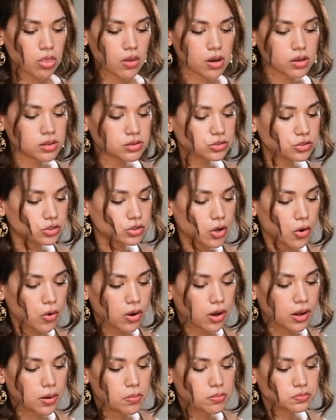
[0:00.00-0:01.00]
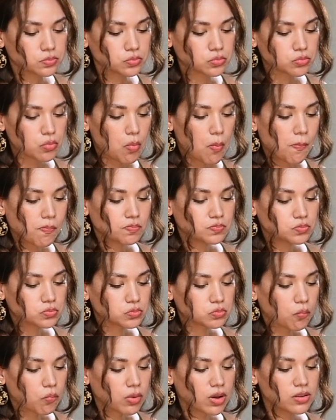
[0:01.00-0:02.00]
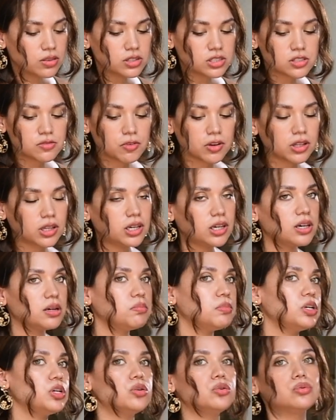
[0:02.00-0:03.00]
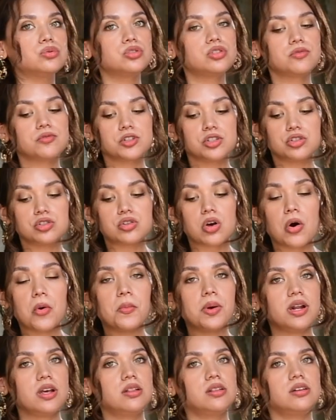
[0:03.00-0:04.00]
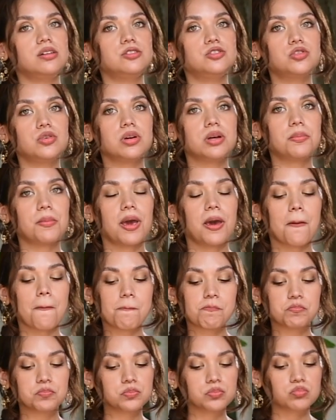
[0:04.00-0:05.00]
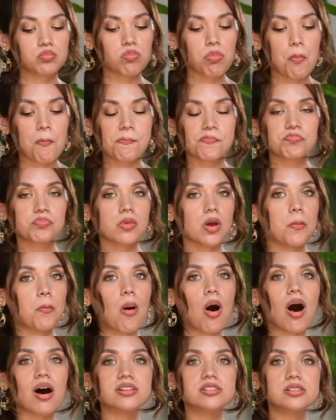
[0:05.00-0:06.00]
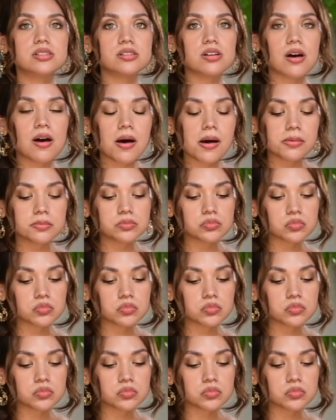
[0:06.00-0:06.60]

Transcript: It's so good. This filling can be used for so many things. You can make a pasta.